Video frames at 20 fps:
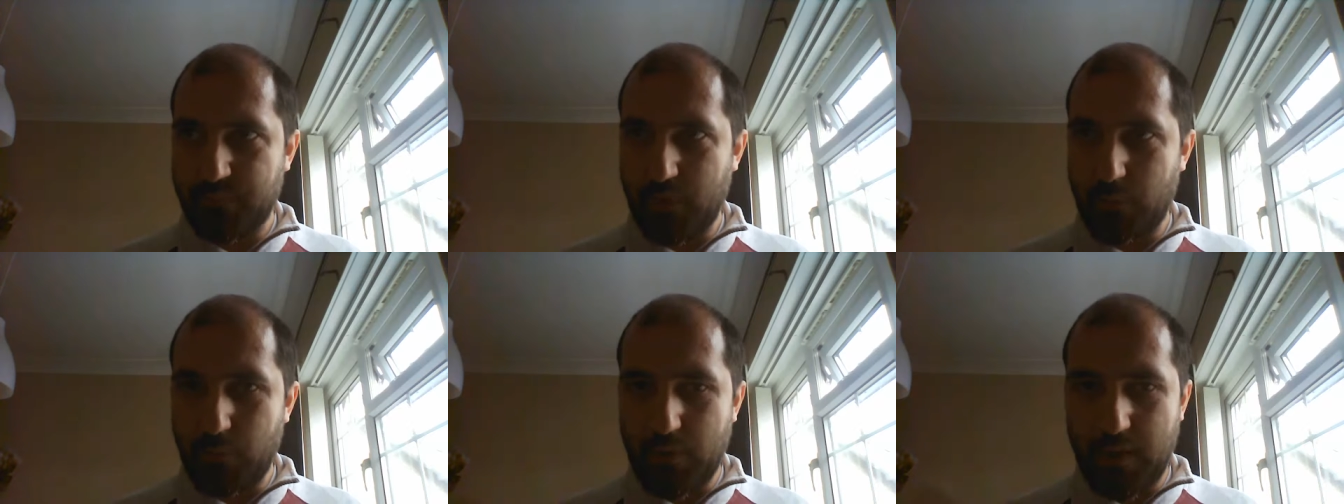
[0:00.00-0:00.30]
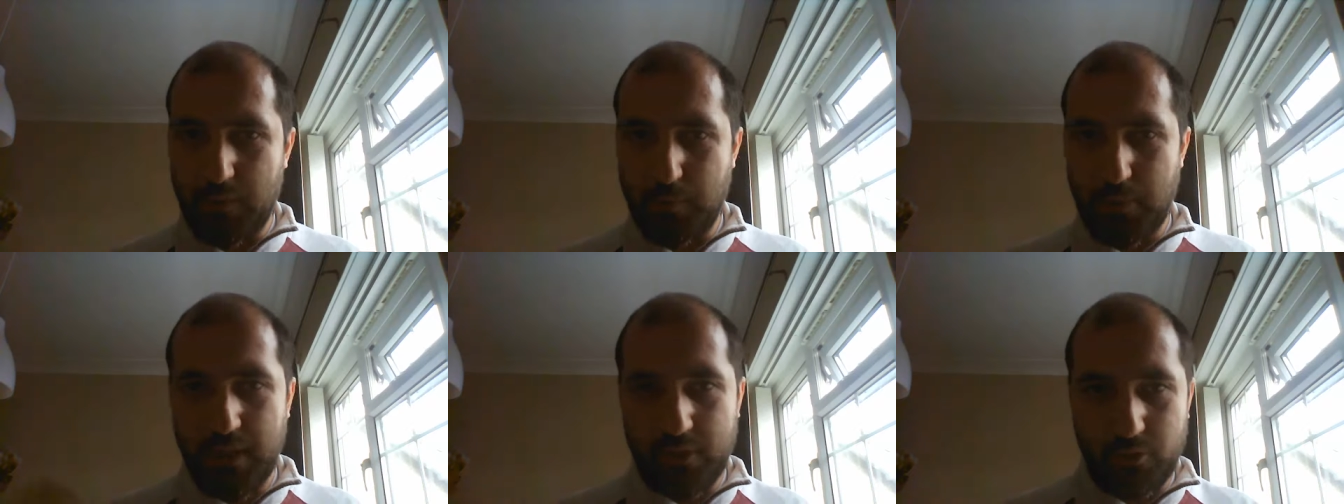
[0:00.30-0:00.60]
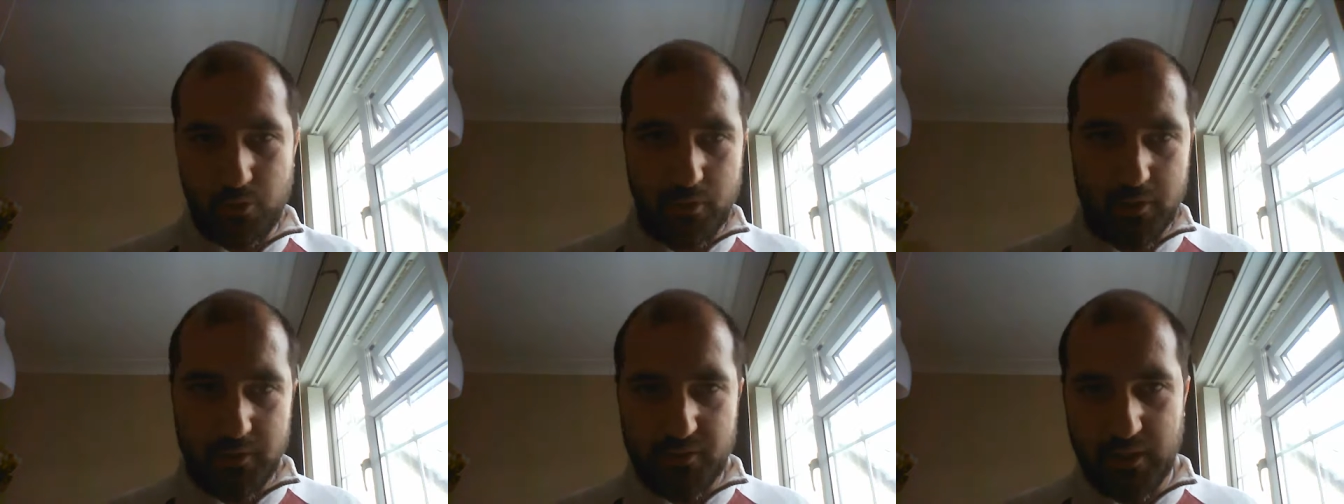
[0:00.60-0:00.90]
when they're playing
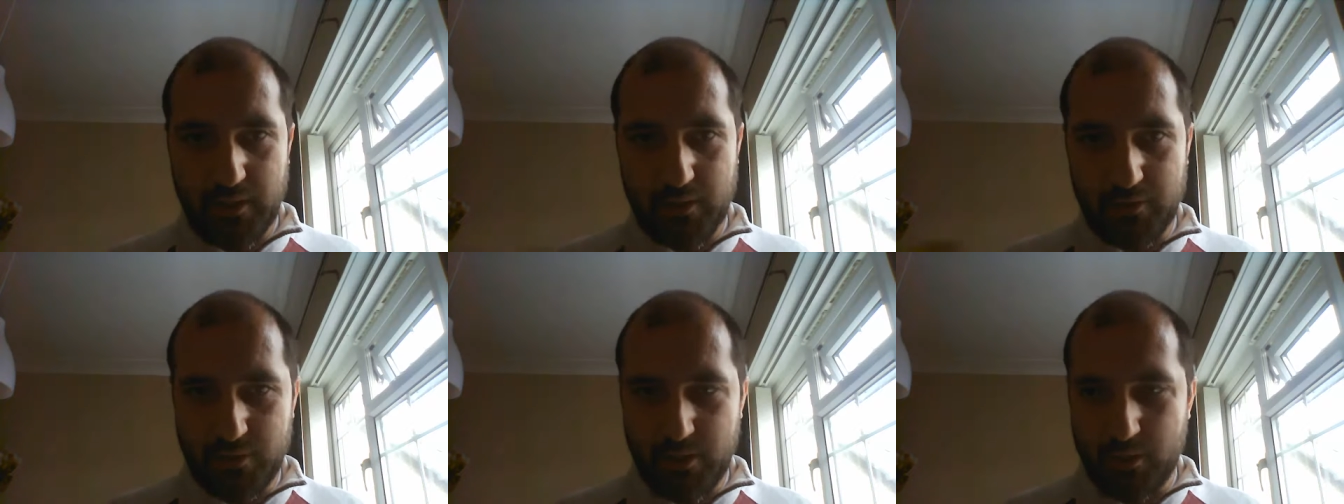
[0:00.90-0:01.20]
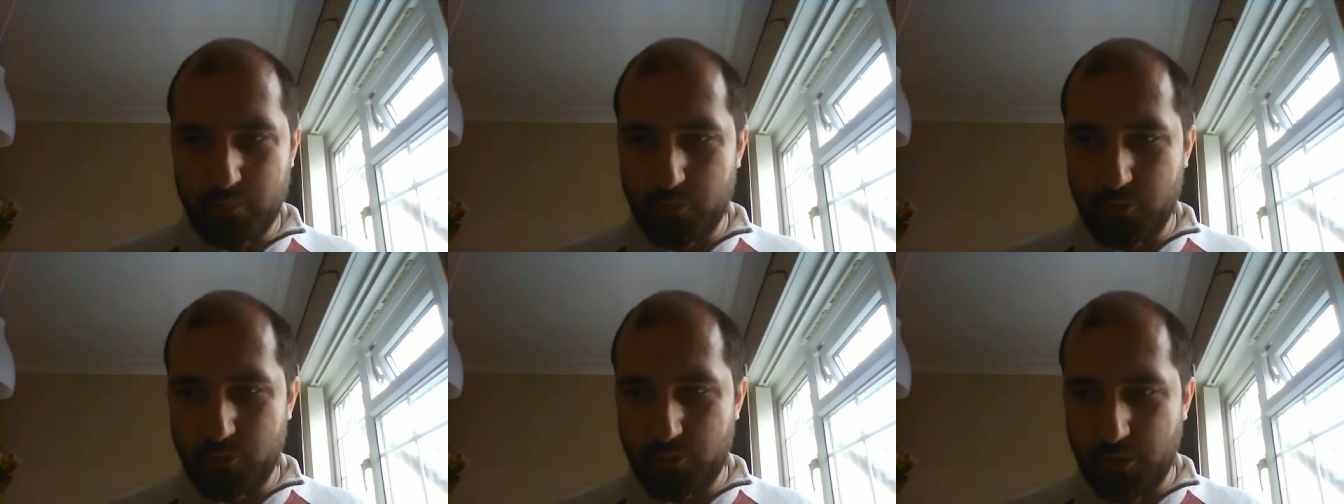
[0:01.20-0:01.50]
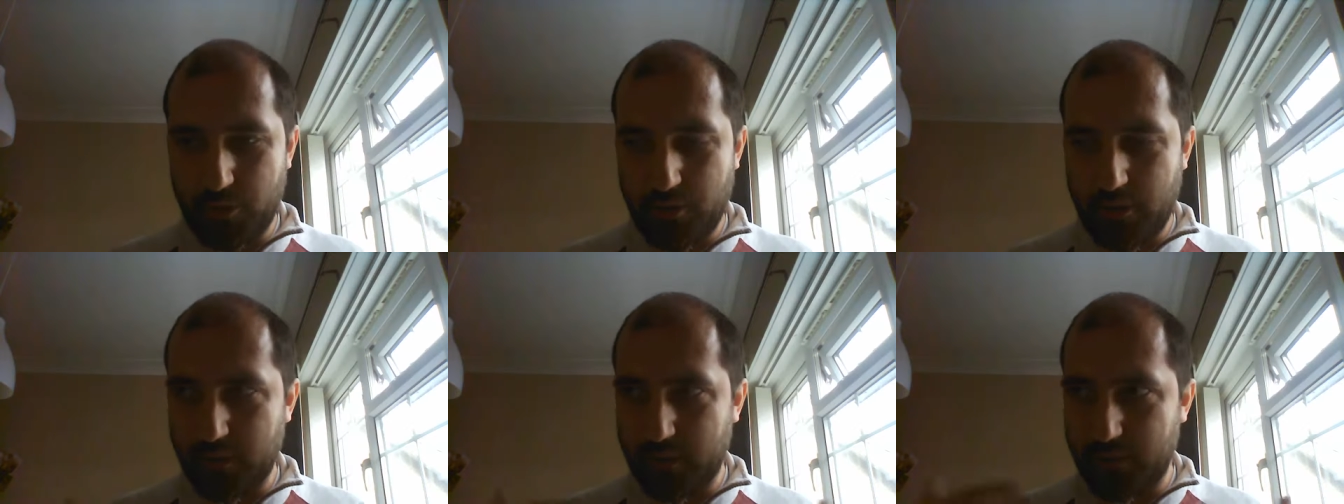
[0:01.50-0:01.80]
non-Italian teams.
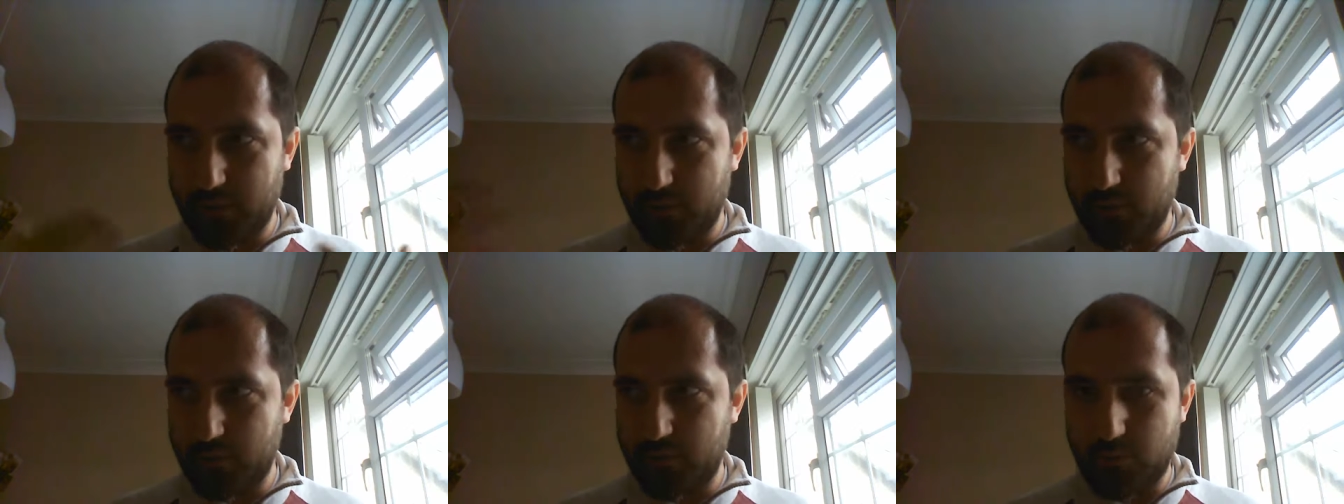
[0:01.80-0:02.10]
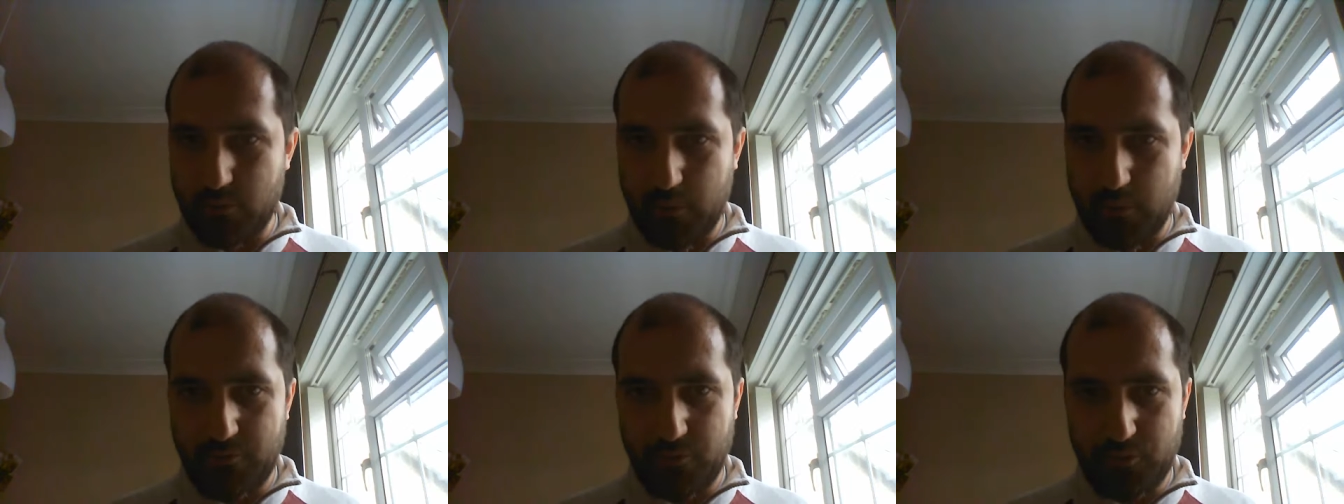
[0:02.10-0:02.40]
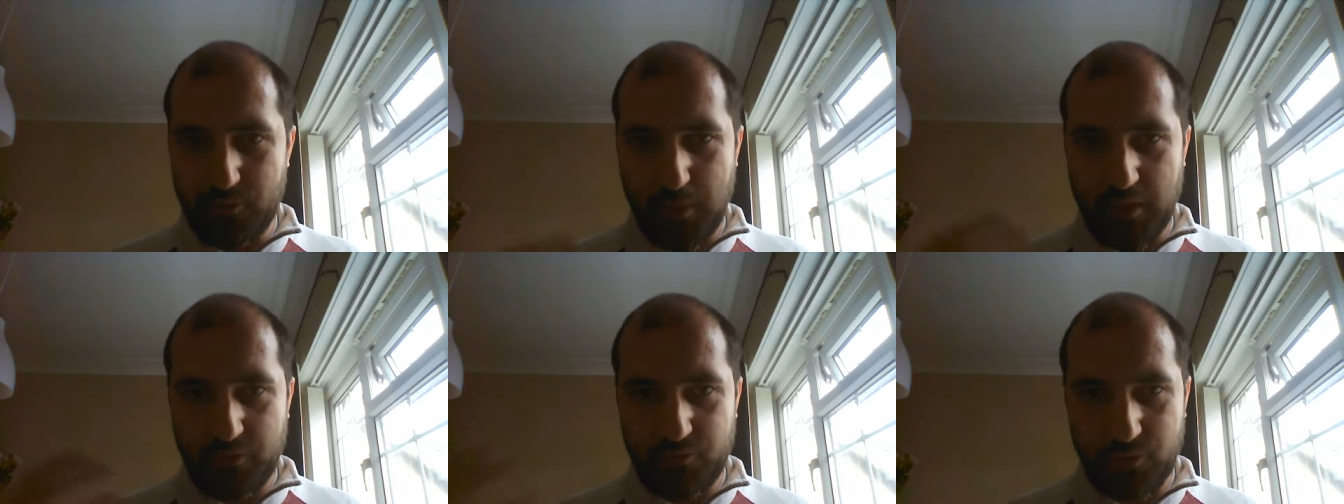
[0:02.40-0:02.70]
So like,
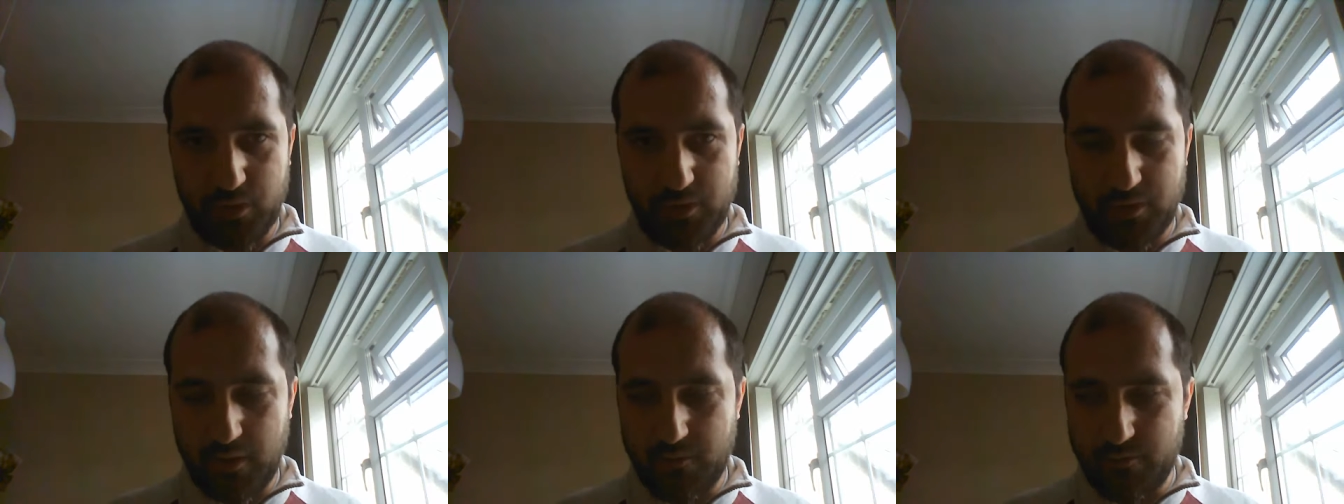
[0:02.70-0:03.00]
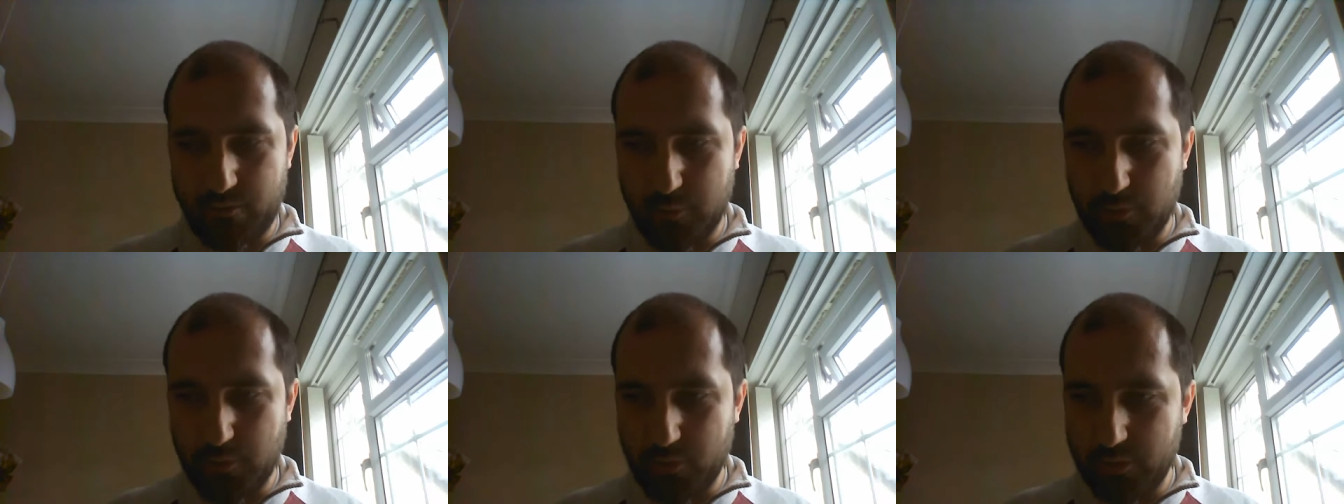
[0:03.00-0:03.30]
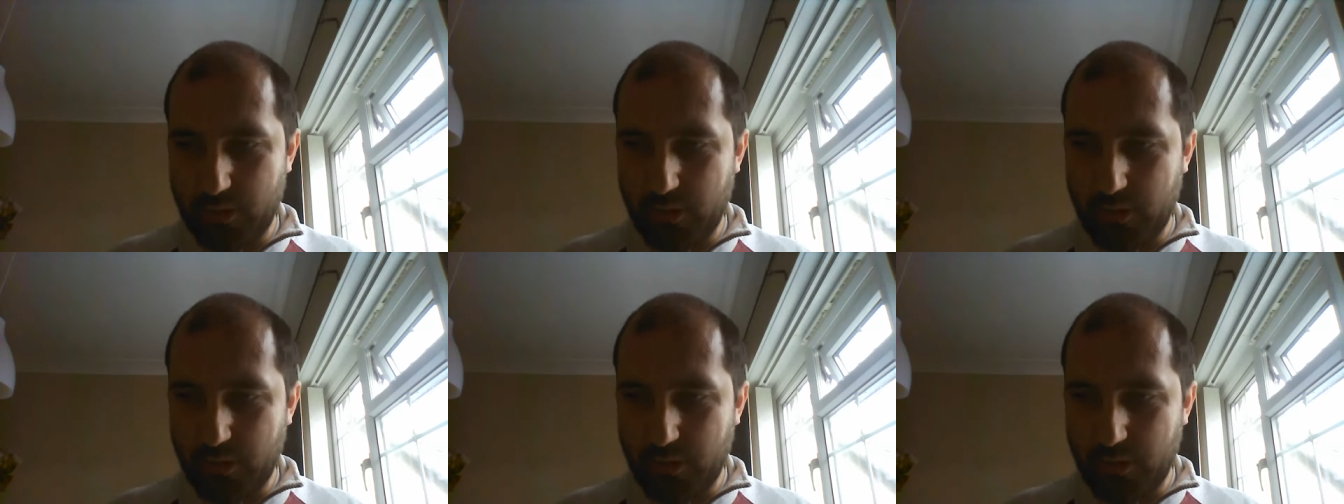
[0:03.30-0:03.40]
whatever's best for Italian football.